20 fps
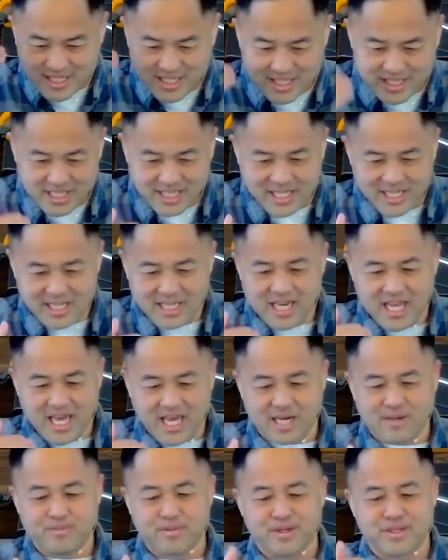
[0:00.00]
clean
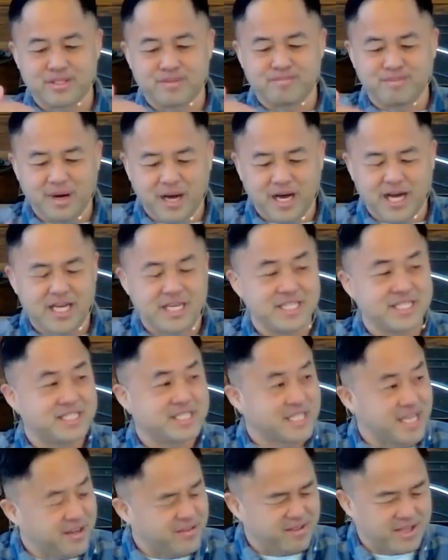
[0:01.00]
animal,
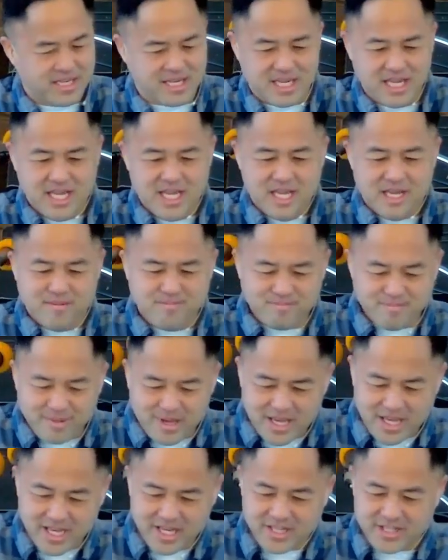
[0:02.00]
seven,
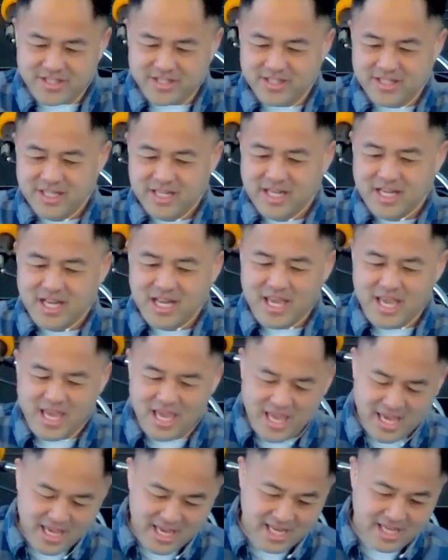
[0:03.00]
male
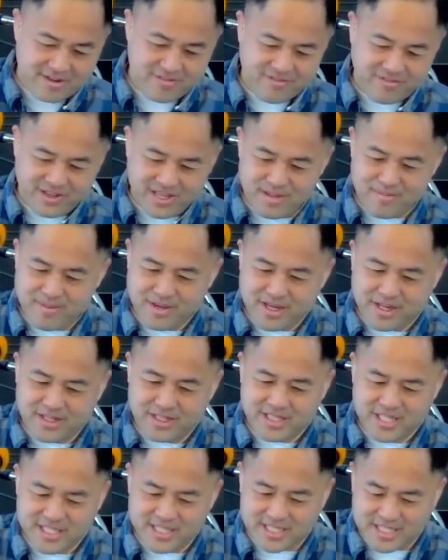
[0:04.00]
and female.
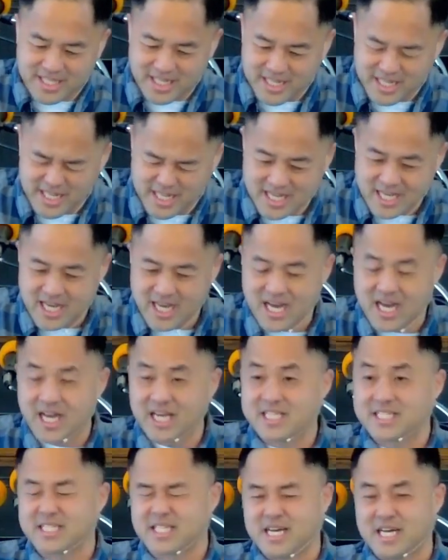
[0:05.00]
He's setting
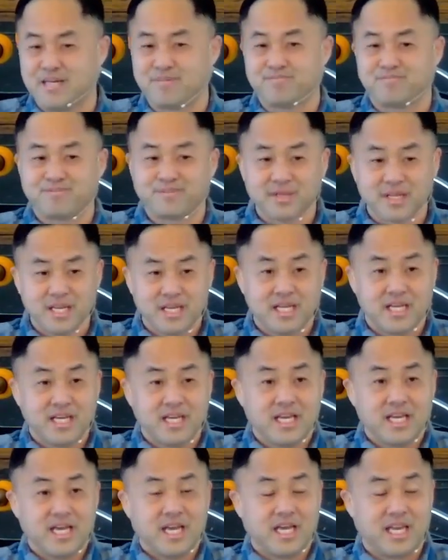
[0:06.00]
us up
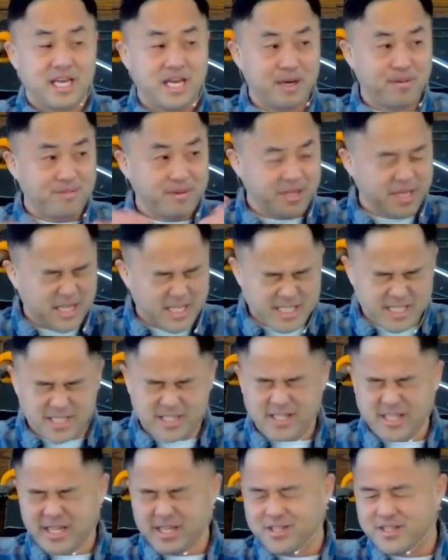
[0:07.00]
and helping us
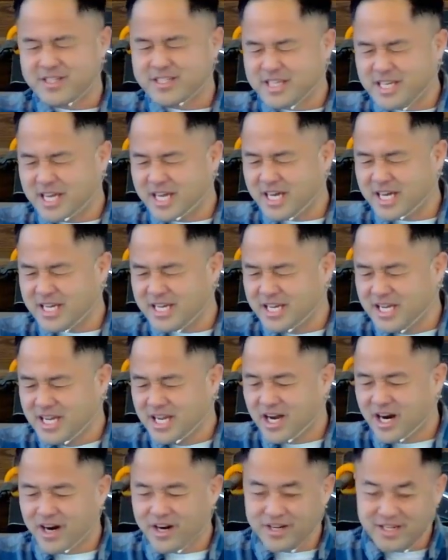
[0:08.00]
to understand
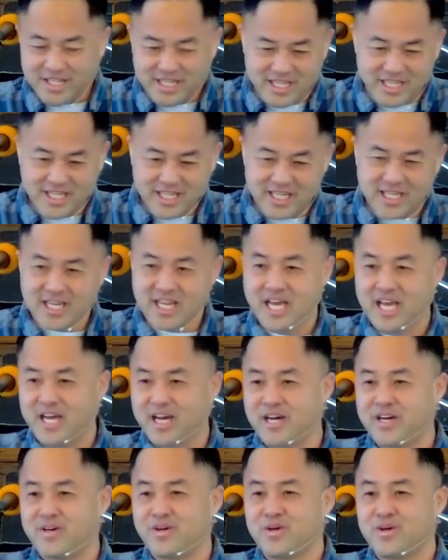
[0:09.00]
our need and
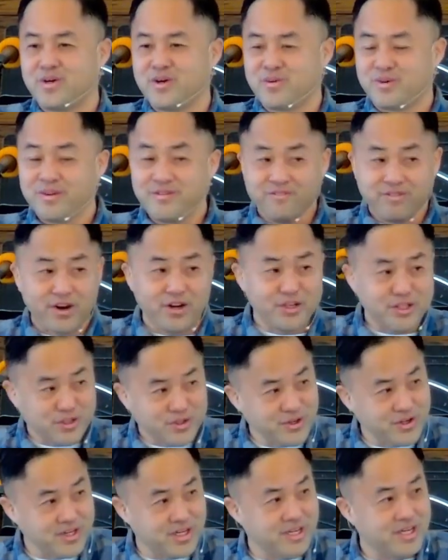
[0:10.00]
how we fall
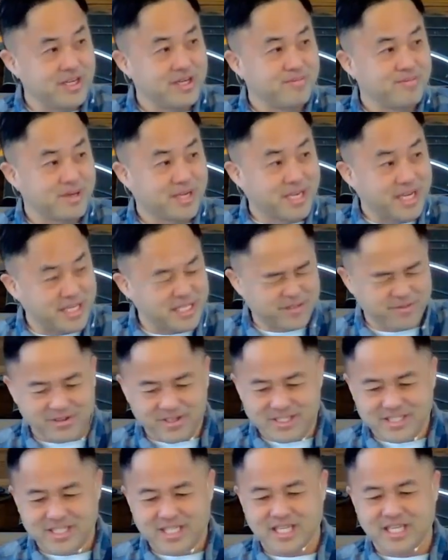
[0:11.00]
short because of
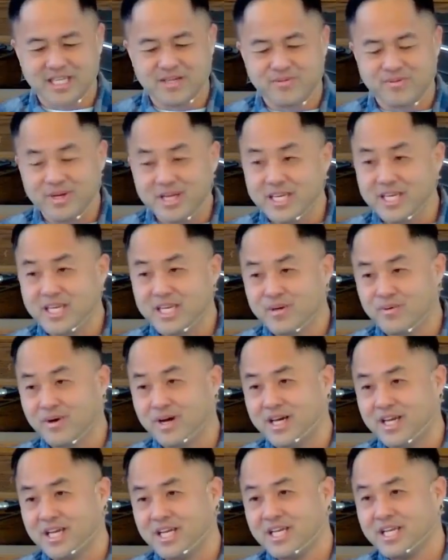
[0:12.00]
our sin. And we need
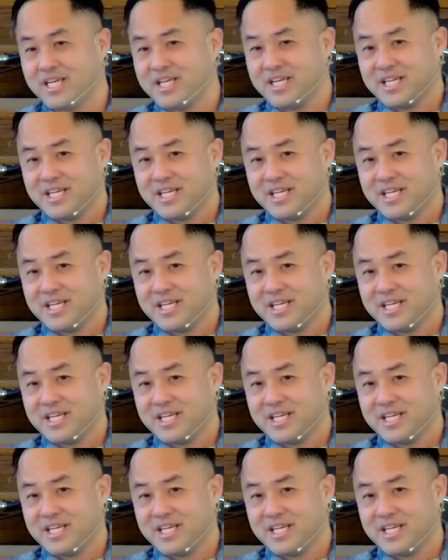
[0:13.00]
what?